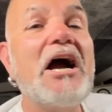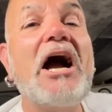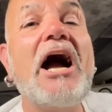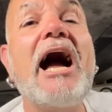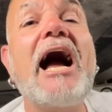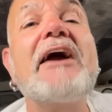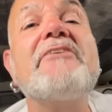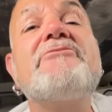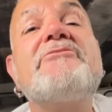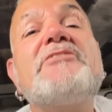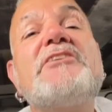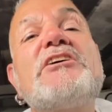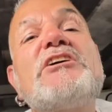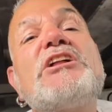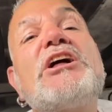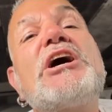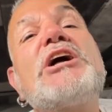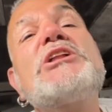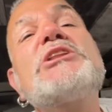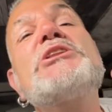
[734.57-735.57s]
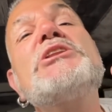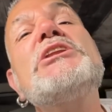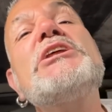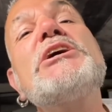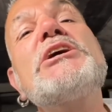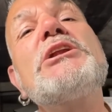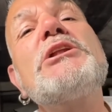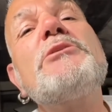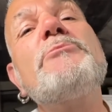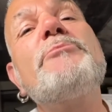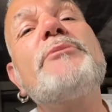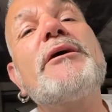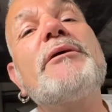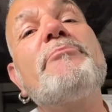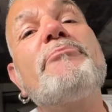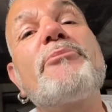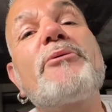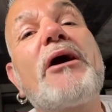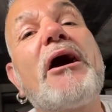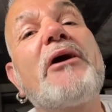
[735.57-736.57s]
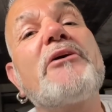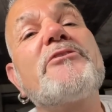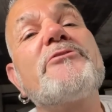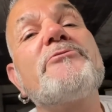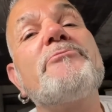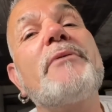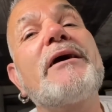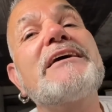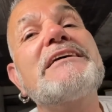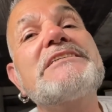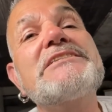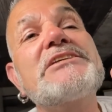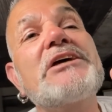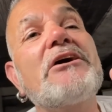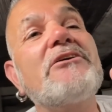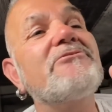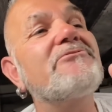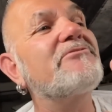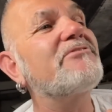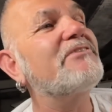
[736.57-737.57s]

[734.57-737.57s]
I feel a little bit proud of myself.